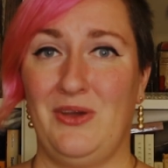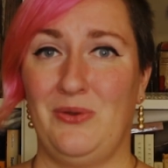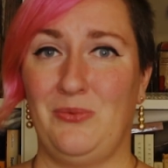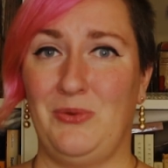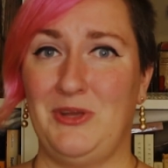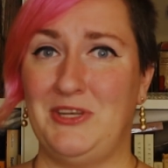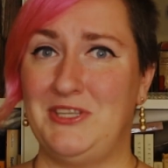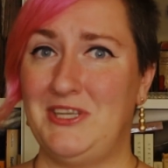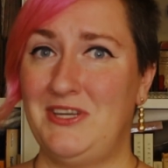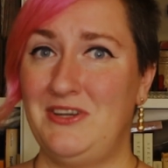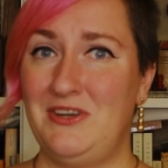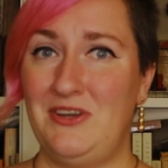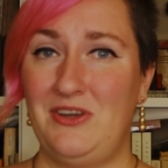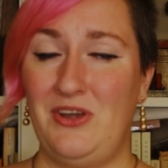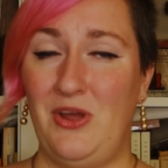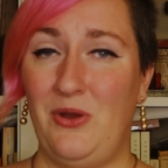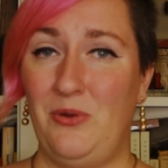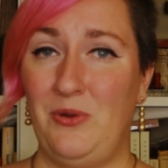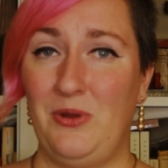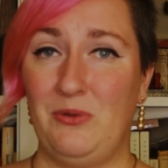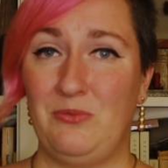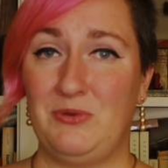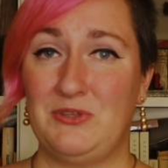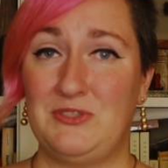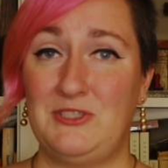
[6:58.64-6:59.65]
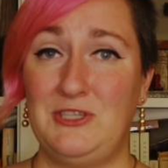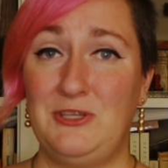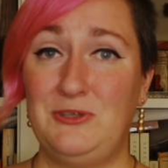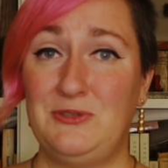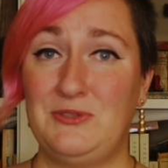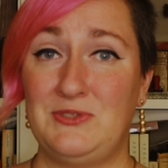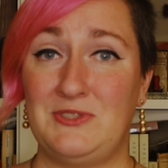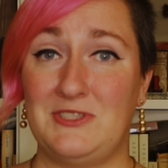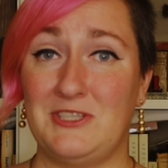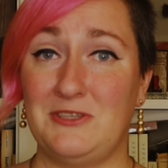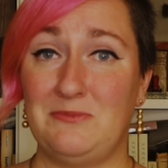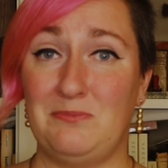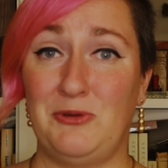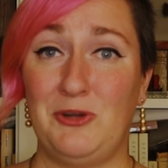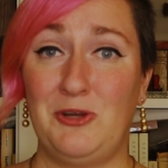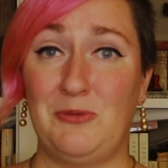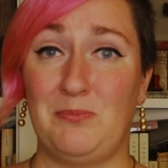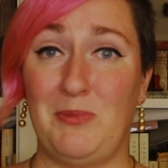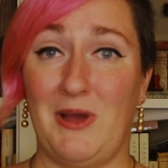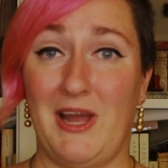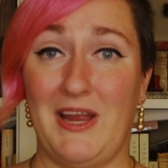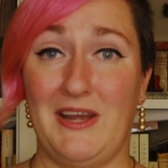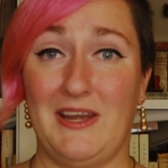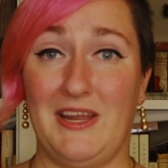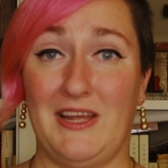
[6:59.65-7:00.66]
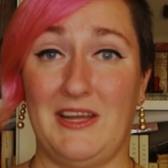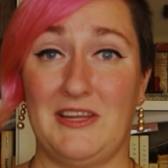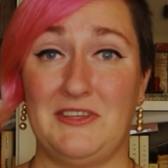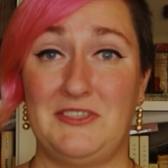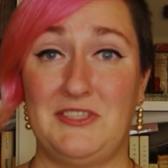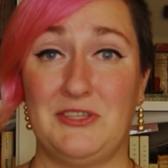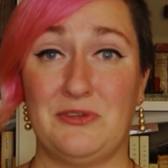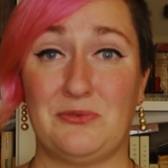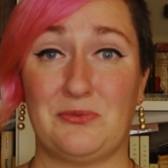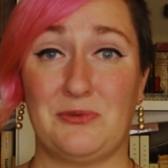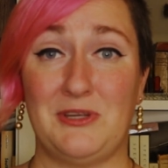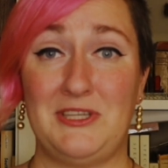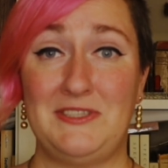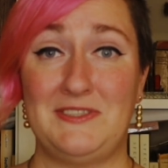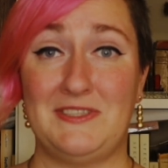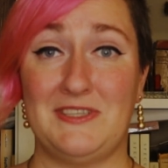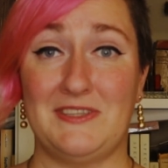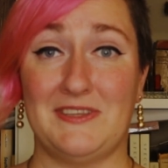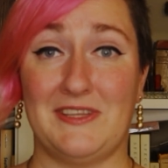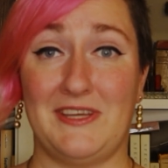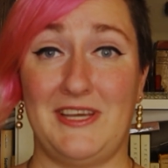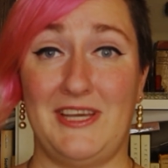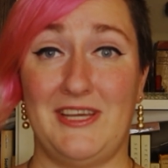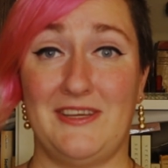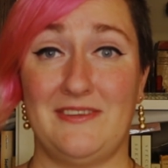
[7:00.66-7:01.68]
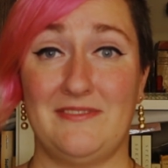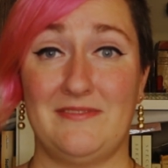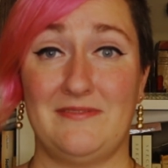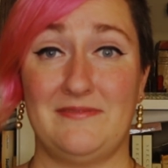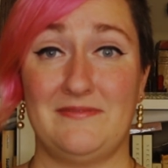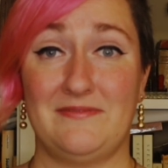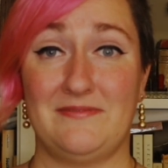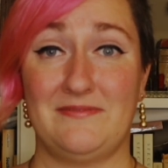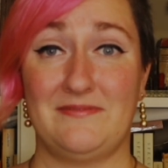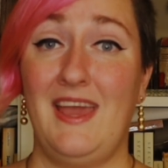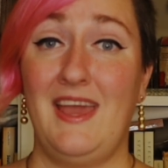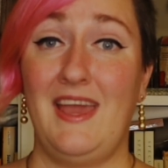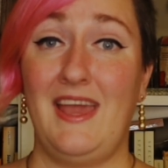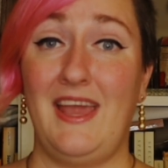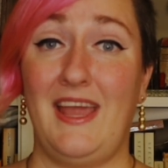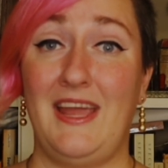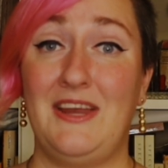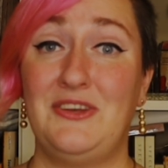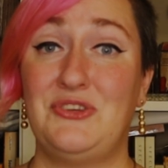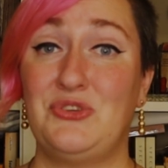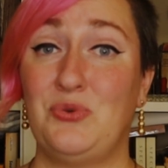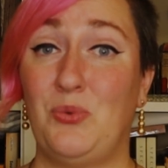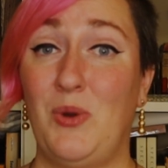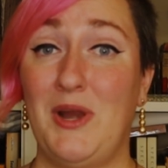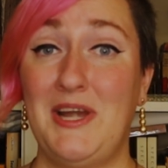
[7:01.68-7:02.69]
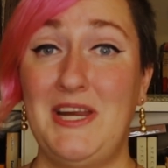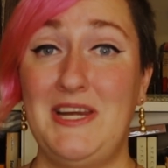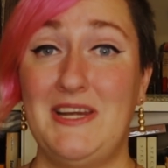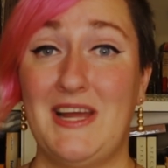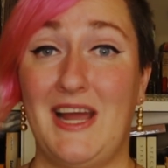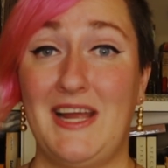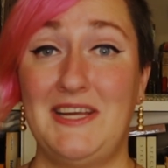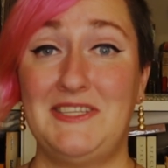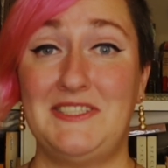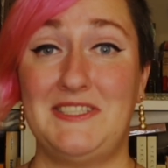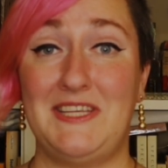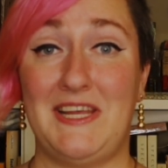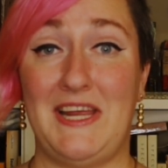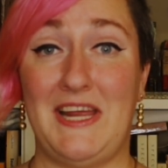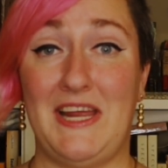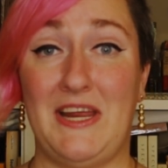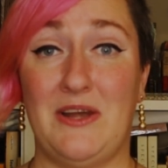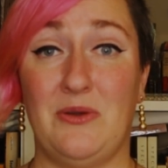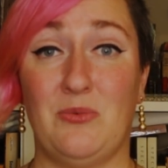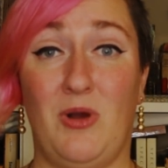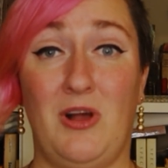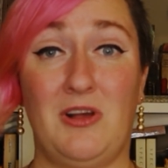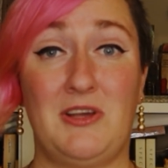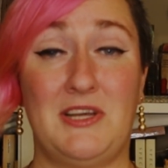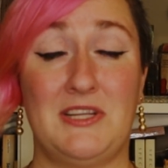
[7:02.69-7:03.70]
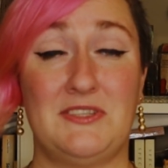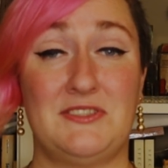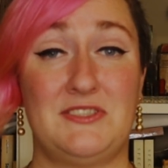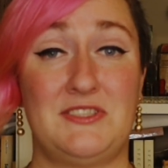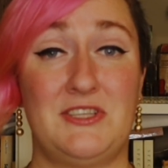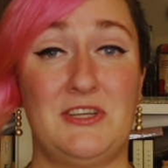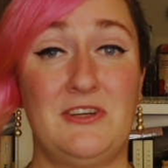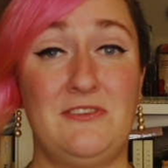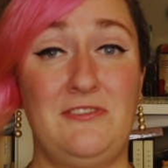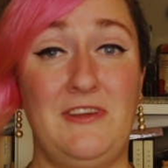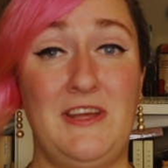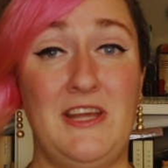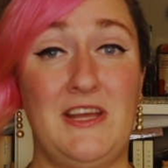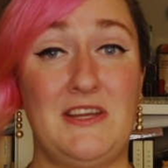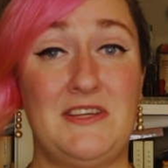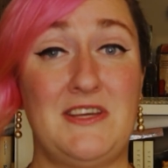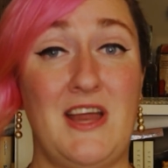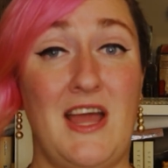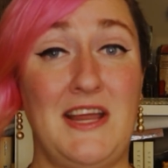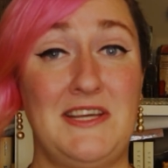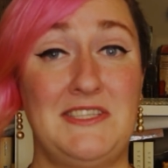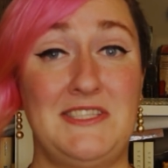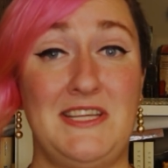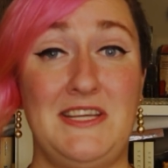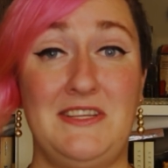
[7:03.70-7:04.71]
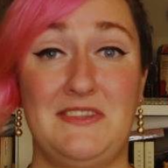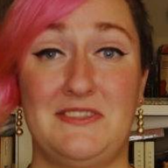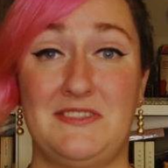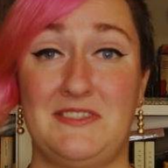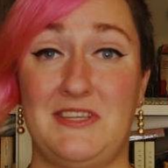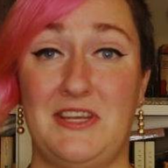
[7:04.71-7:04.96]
we didn't know it was used in bookbinding until recently. In 2019, while conserving a 19th